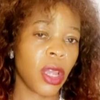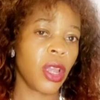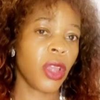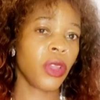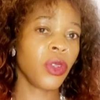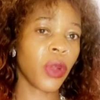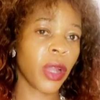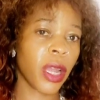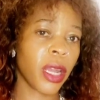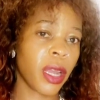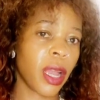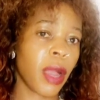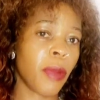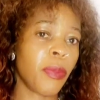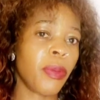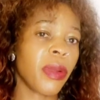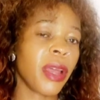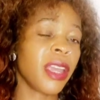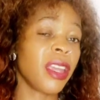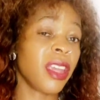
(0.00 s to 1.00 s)
you can
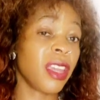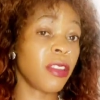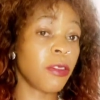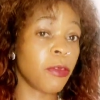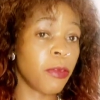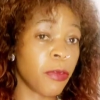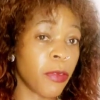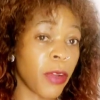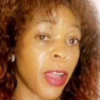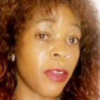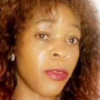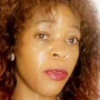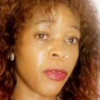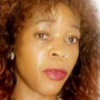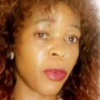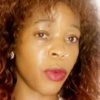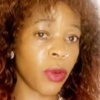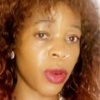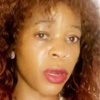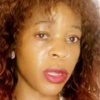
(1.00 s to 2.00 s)
apply in
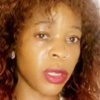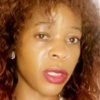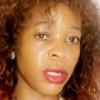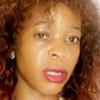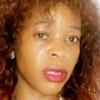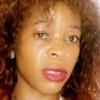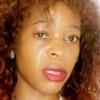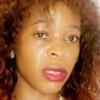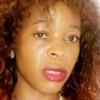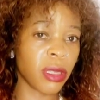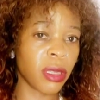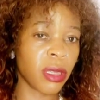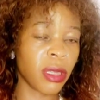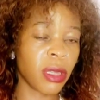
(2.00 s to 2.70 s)
5 colleges.